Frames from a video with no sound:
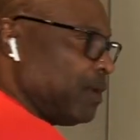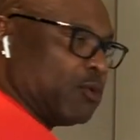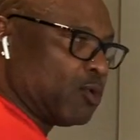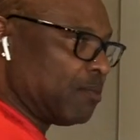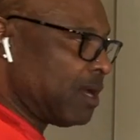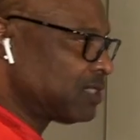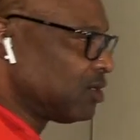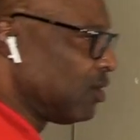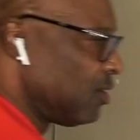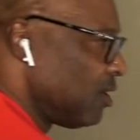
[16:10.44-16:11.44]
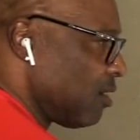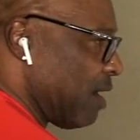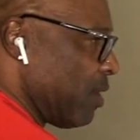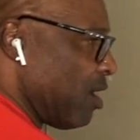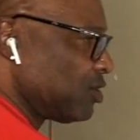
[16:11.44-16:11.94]
build more muscle. All
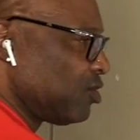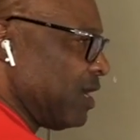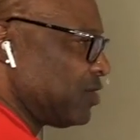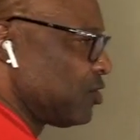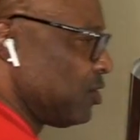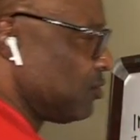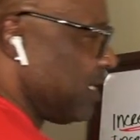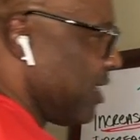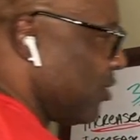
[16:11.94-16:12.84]
right, we also introduced